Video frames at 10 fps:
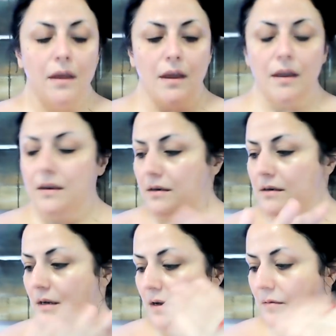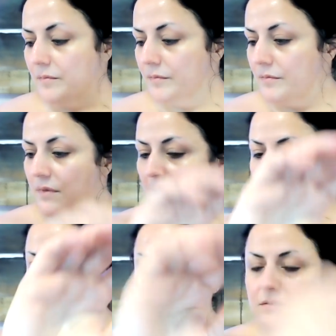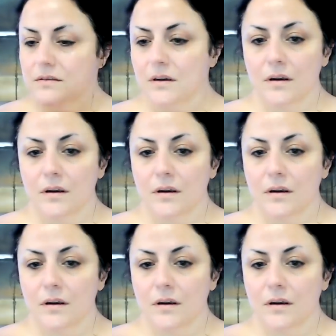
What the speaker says: And yeah, so